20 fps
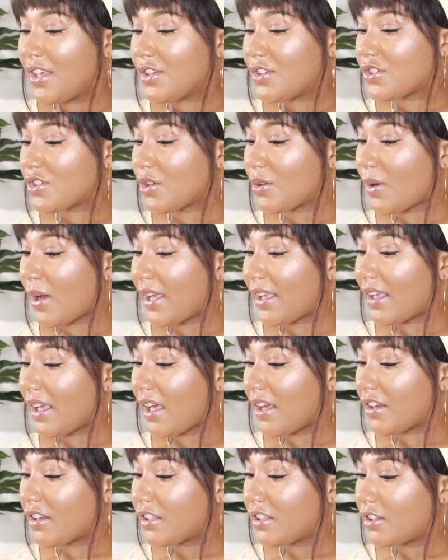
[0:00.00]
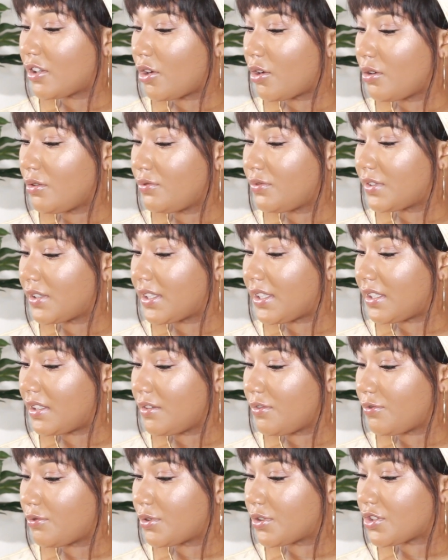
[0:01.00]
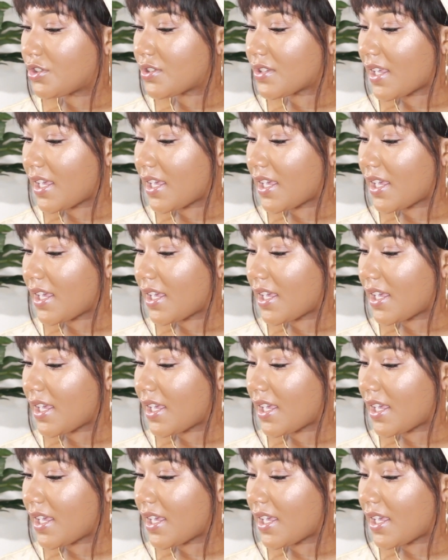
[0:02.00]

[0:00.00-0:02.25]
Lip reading: So I got clove leaf, which is